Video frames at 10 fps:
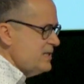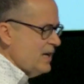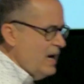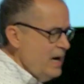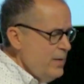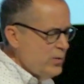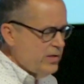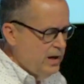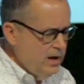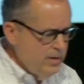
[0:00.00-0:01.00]
time
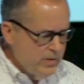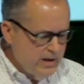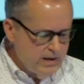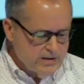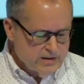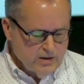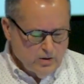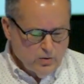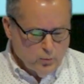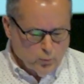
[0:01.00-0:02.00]
with Him that He's
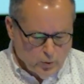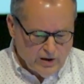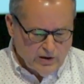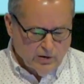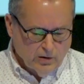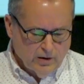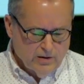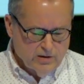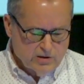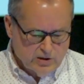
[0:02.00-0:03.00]
real
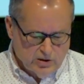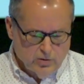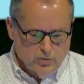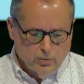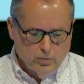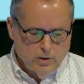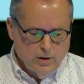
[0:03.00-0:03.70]
to you.